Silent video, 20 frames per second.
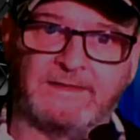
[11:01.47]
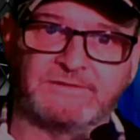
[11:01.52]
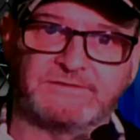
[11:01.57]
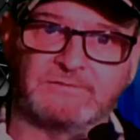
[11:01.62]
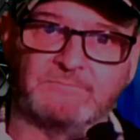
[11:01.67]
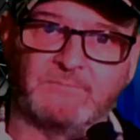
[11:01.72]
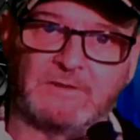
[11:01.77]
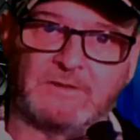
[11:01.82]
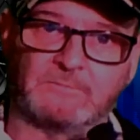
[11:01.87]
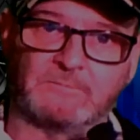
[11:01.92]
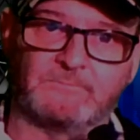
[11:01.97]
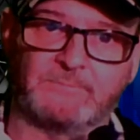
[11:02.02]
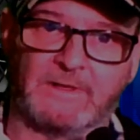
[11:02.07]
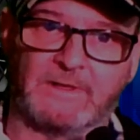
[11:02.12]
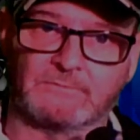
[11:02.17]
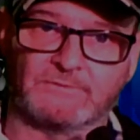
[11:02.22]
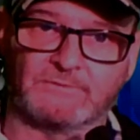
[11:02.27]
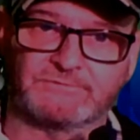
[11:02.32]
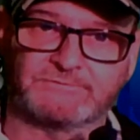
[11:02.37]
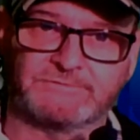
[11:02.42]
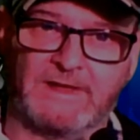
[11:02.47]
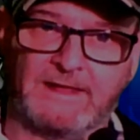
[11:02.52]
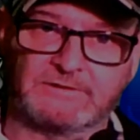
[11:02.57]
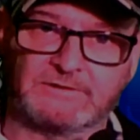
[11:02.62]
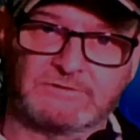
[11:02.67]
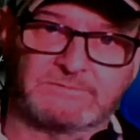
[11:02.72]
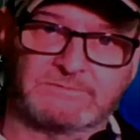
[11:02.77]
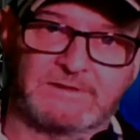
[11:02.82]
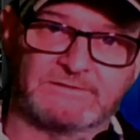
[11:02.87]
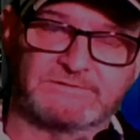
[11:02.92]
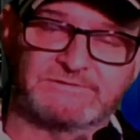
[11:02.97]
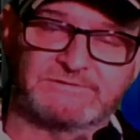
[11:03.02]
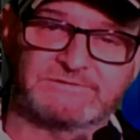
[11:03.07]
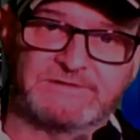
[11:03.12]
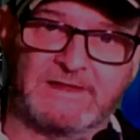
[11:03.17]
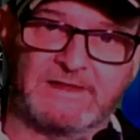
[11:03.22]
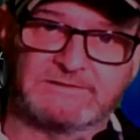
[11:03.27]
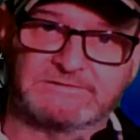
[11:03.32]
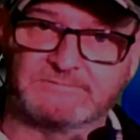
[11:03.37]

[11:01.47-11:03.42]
some minimum federal standards, because the states